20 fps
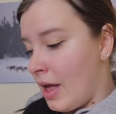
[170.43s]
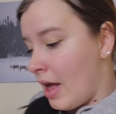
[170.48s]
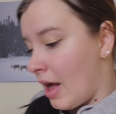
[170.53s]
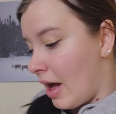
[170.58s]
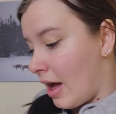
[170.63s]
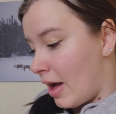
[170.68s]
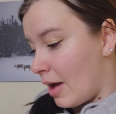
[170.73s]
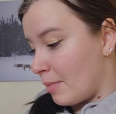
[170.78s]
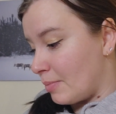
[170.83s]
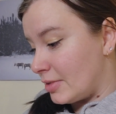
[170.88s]

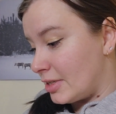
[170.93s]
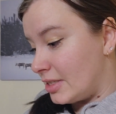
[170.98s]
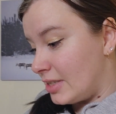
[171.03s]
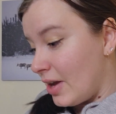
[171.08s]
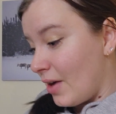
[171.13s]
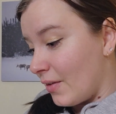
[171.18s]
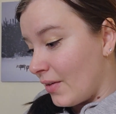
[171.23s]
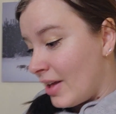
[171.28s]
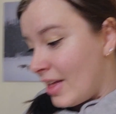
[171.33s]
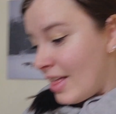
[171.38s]
Um,
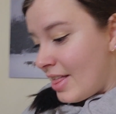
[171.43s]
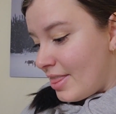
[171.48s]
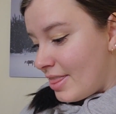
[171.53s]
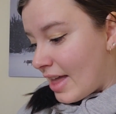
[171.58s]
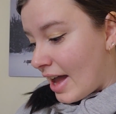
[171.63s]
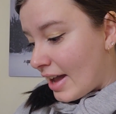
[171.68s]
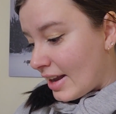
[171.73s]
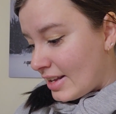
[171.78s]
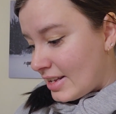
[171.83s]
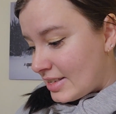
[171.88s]
so
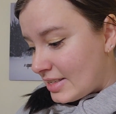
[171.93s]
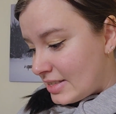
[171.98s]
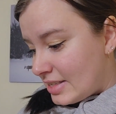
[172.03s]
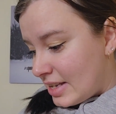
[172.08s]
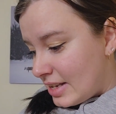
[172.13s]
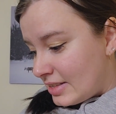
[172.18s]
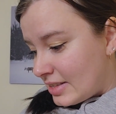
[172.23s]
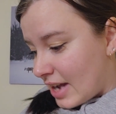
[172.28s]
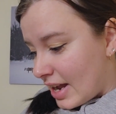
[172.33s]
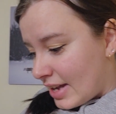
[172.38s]
that is
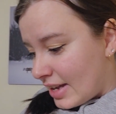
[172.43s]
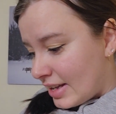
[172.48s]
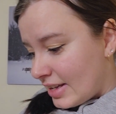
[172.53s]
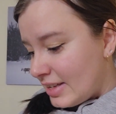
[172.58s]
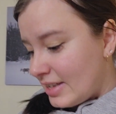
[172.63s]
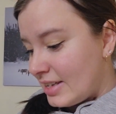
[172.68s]
Taiga.